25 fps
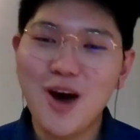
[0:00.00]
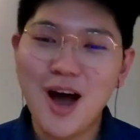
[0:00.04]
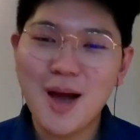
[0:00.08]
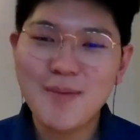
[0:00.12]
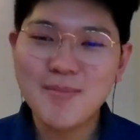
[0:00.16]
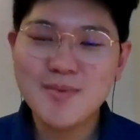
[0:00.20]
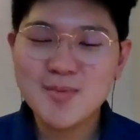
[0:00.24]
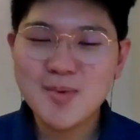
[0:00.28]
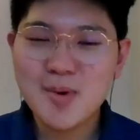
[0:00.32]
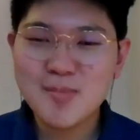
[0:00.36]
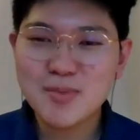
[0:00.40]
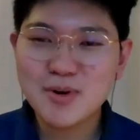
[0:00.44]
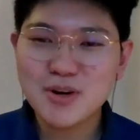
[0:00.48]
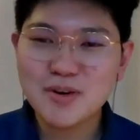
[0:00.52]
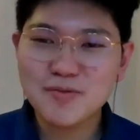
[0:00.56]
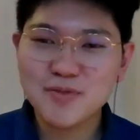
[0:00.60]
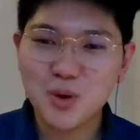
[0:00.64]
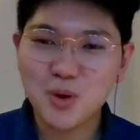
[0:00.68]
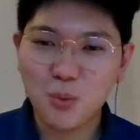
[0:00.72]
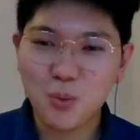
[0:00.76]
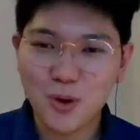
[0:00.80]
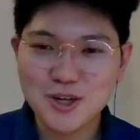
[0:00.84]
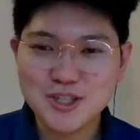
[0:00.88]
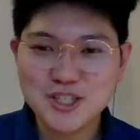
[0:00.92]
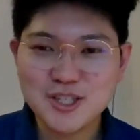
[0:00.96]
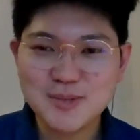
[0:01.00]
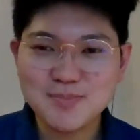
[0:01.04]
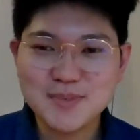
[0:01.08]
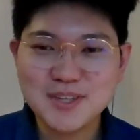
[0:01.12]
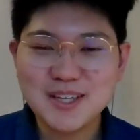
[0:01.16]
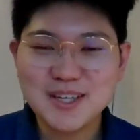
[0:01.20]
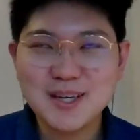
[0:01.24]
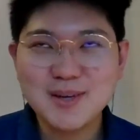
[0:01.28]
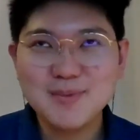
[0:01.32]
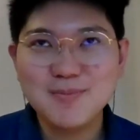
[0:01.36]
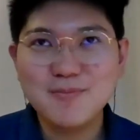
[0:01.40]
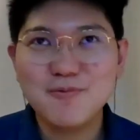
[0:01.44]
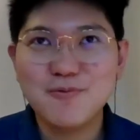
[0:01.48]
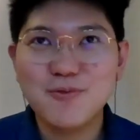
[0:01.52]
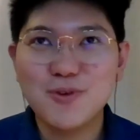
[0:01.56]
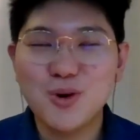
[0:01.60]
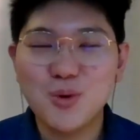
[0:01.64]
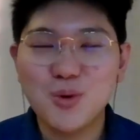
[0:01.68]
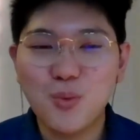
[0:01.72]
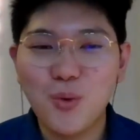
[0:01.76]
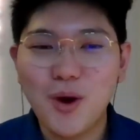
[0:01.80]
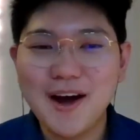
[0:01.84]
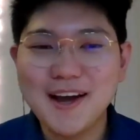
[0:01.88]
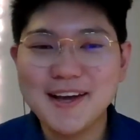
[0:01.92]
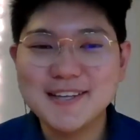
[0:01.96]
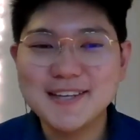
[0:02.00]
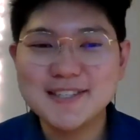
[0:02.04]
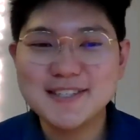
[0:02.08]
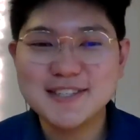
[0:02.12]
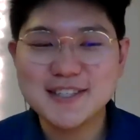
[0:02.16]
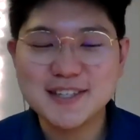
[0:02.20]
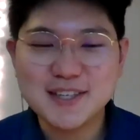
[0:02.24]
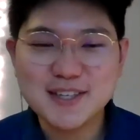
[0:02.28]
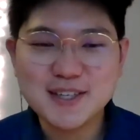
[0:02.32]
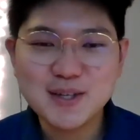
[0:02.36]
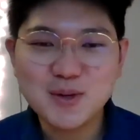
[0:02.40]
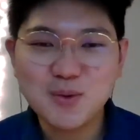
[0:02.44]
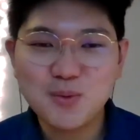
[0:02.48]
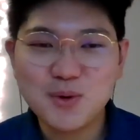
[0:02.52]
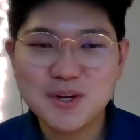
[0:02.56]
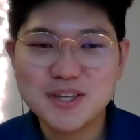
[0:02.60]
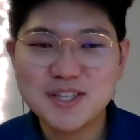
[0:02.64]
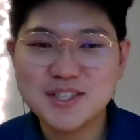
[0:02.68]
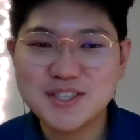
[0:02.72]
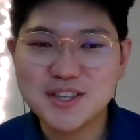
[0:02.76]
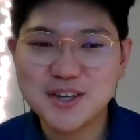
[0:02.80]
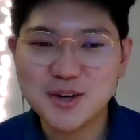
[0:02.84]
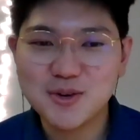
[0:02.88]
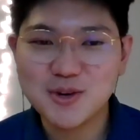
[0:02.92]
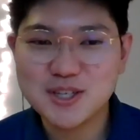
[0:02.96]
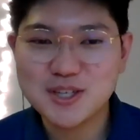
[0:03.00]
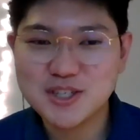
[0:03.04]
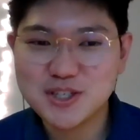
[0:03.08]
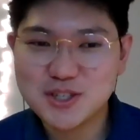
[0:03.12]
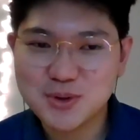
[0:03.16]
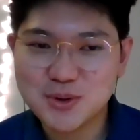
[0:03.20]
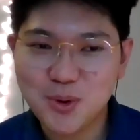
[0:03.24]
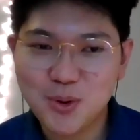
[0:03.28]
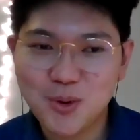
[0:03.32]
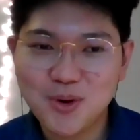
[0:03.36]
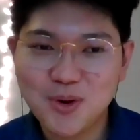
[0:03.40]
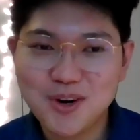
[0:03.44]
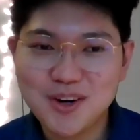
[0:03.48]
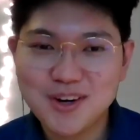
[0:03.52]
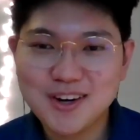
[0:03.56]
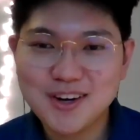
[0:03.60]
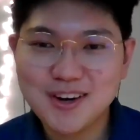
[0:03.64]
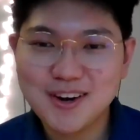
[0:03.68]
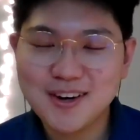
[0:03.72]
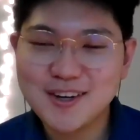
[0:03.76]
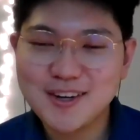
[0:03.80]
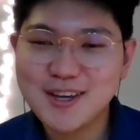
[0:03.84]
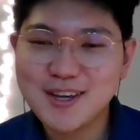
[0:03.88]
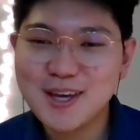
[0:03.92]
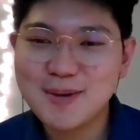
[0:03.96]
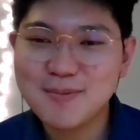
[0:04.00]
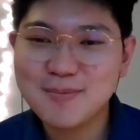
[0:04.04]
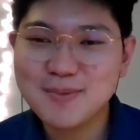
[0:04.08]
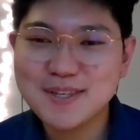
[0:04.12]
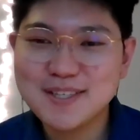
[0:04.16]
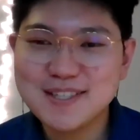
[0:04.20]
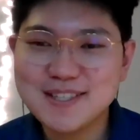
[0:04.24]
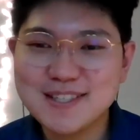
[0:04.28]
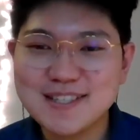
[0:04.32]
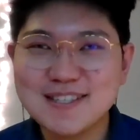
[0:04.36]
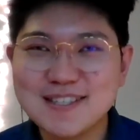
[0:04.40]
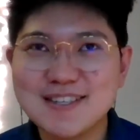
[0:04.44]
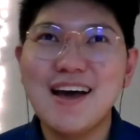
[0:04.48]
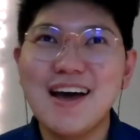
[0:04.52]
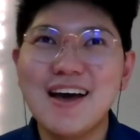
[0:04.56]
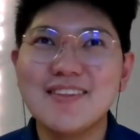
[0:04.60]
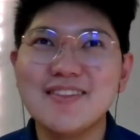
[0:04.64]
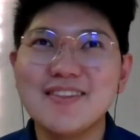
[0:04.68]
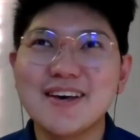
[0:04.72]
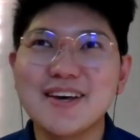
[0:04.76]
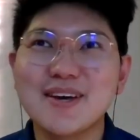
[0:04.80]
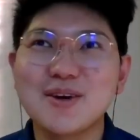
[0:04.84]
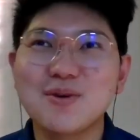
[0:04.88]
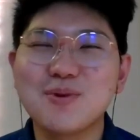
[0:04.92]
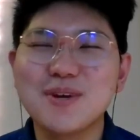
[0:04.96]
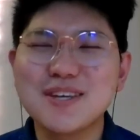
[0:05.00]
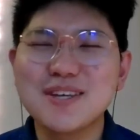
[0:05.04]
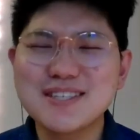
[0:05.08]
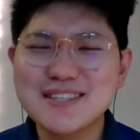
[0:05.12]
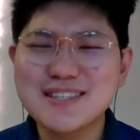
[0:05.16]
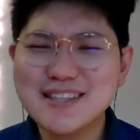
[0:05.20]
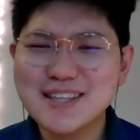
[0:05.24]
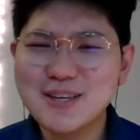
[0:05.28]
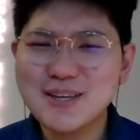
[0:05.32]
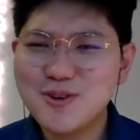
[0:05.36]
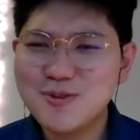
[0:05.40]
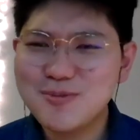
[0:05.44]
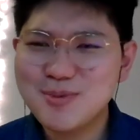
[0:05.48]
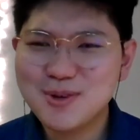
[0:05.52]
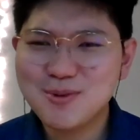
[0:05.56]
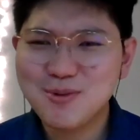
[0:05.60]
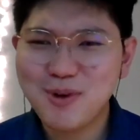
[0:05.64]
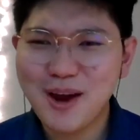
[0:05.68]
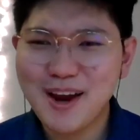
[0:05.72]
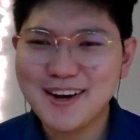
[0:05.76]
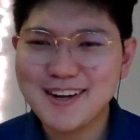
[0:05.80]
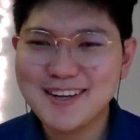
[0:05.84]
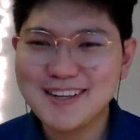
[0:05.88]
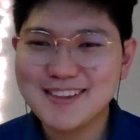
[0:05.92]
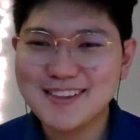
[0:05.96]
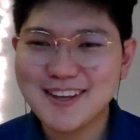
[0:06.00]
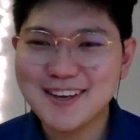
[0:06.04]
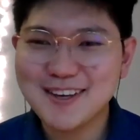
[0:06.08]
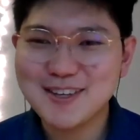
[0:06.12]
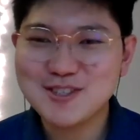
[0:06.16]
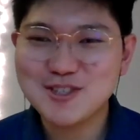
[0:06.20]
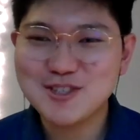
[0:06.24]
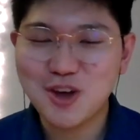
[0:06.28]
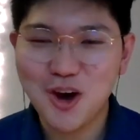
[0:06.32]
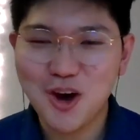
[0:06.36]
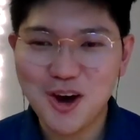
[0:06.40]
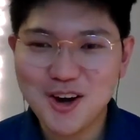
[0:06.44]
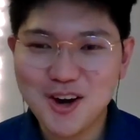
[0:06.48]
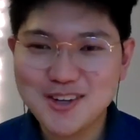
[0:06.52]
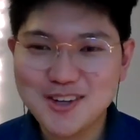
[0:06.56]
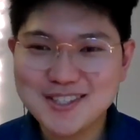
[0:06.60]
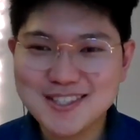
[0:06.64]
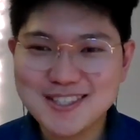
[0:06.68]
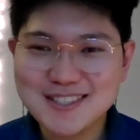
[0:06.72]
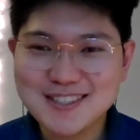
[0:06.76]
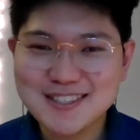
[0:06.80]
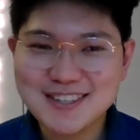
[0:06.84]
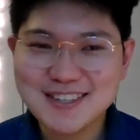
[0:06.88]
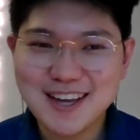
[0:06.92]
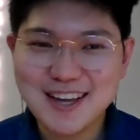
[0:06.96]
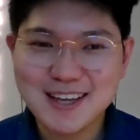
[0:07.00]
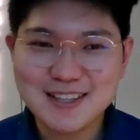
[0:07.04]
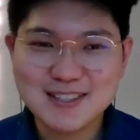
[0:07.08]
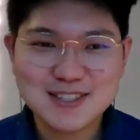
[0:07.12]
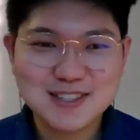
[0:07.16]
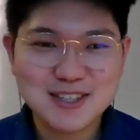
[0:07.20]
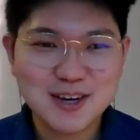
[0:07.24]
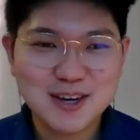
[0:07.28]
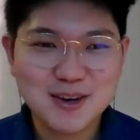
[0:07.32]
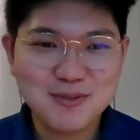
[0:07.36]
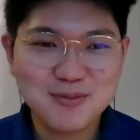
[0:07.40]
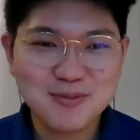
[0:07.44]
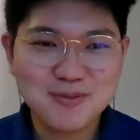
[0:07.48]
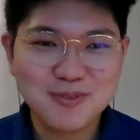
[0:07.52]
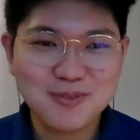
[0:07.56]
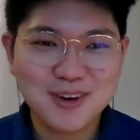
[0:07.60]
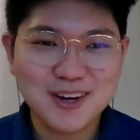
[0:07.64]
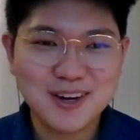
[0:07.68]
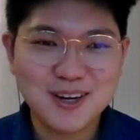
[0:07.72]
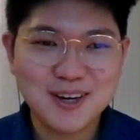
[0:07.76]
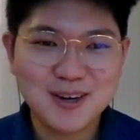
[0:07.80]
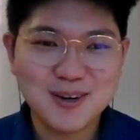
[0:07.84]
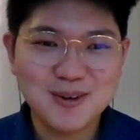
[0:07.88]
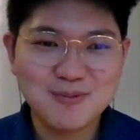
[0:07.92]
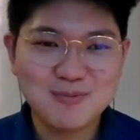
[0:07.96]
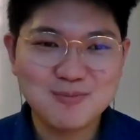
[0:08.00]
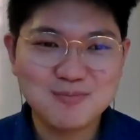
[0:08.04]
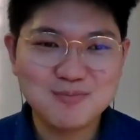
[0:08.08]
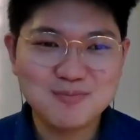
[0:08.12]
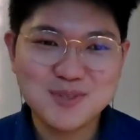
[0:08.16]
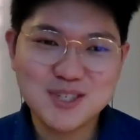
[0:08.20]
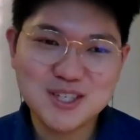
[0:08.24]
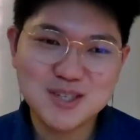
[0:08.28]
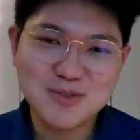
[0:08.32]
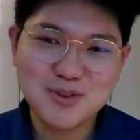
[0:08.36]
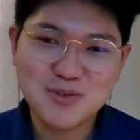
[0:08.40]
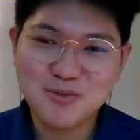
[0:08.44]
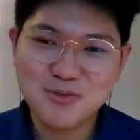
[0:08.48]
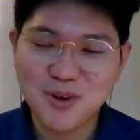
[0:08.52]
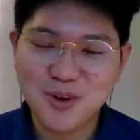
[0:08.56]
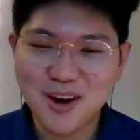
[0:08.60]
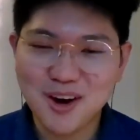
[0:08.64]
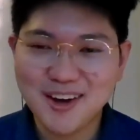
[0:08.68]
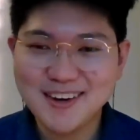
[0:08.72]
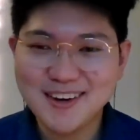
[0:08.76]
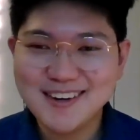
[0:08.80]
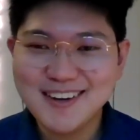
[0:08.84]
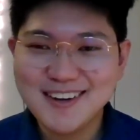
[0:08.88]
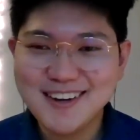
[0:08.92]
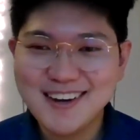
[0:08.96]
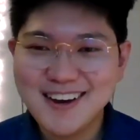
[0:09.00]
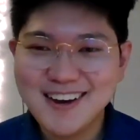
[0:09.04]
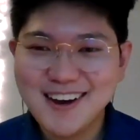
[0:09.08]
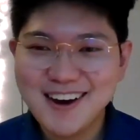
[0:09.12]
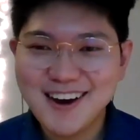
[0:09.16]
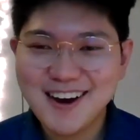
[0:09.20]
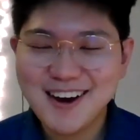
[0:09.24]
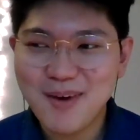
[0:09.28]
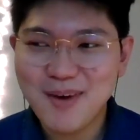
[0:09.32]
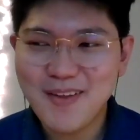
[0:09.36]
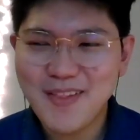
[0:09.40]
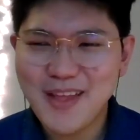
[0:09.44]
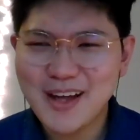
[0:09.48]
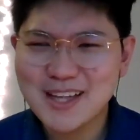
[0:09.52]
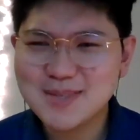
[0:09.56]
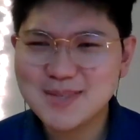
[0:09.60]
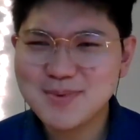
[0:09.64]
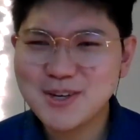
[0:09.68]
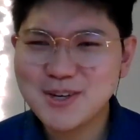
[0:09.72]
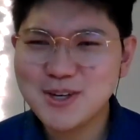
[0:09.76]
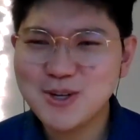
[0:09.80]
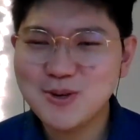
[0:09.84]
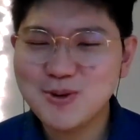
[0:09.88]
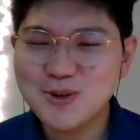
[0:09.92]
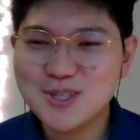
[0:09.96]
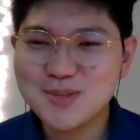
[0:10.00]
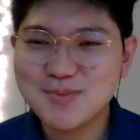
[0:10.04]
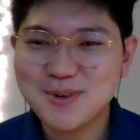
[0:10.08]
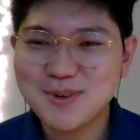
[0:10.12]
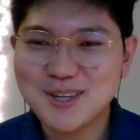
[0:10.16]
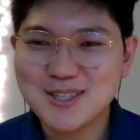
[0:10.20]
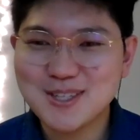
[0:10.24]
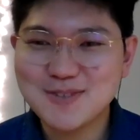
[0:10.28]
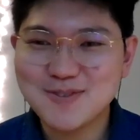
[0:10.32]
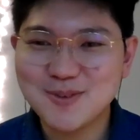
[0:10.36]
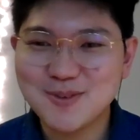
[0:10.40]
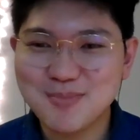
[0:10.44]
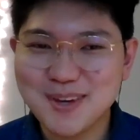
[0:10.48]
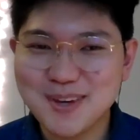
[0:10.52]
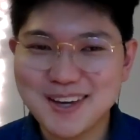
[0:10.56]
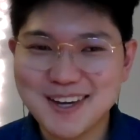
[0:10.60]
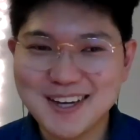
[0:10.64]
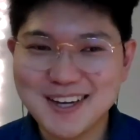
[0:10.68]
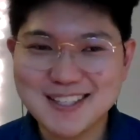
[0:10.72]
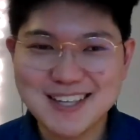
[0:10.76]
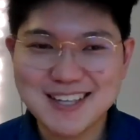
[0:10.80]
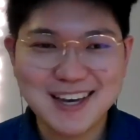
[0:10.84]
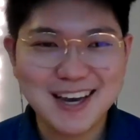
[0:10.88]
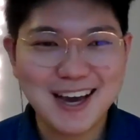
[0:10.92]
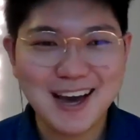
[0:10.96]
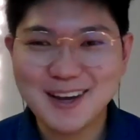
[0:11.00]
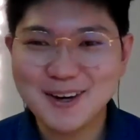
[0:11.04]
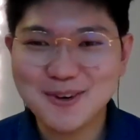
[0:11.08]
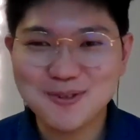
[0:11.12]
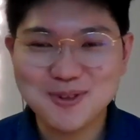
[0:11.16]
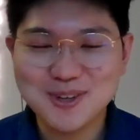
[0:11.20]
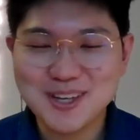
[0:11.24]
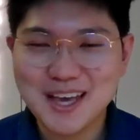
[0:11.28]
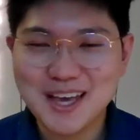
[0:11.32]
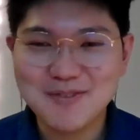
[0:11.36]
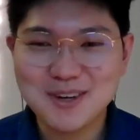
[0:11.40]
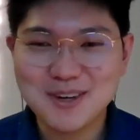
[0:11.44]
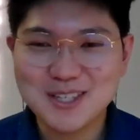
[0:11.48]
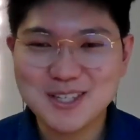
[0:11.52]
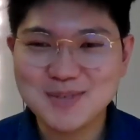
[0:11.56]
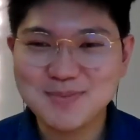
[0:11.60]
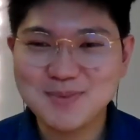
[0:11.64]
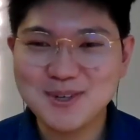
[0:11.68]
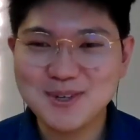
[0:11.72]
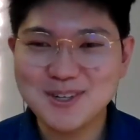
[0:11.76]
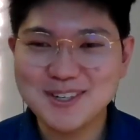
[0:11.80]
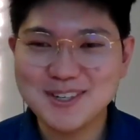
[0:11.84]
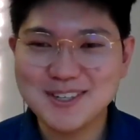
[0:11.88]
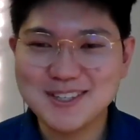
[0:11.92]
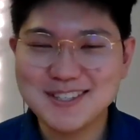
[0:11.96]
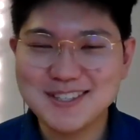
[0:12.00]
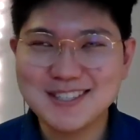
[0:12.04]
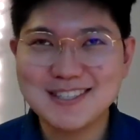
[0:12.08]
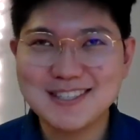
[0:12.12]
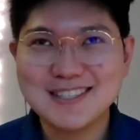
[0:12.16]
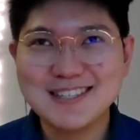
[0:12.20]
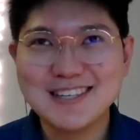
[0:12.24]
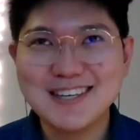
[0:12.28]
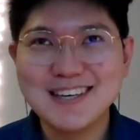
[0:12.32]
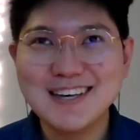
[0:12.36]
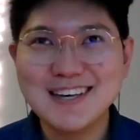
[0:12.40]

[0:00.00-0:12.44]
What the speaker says: I'm a member of the worship team for YSC, which is a Christian org on campus. And recently we've been writing songs and stuff just for fun. And that's been a new experience for me because I don't really have an experience